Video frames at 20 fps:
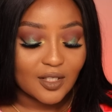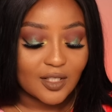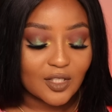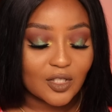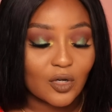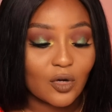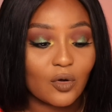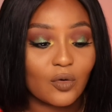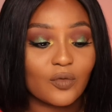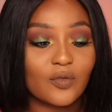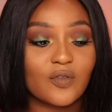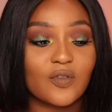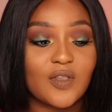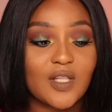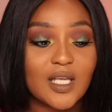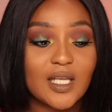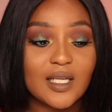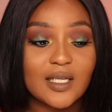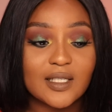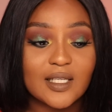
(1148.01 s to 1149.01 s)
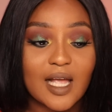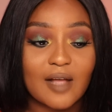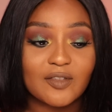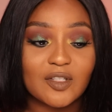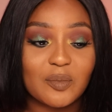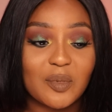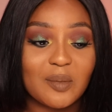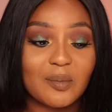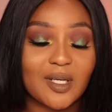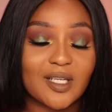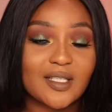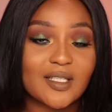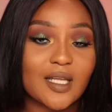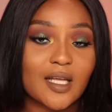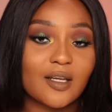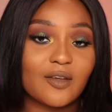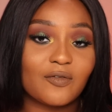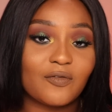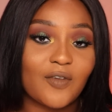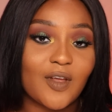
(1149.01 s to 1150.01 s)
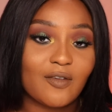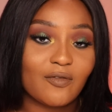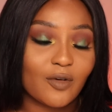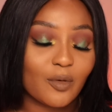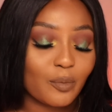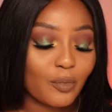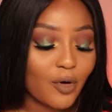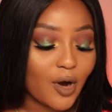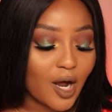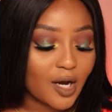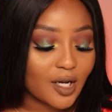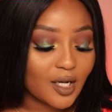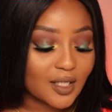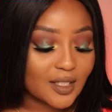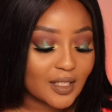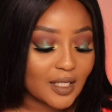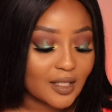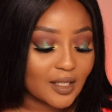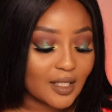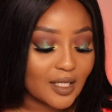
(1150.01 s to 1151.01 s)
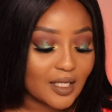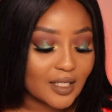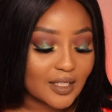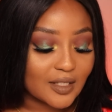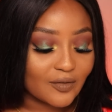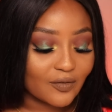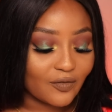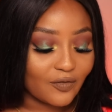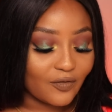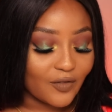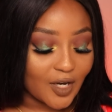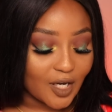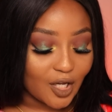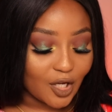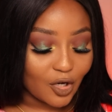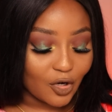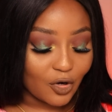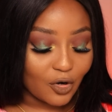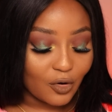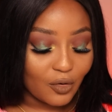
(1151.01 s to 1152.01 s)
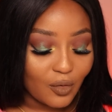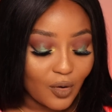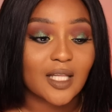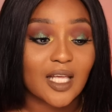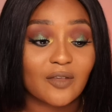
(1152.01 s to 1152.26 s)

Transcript: So these have to be my second favorite products in this video.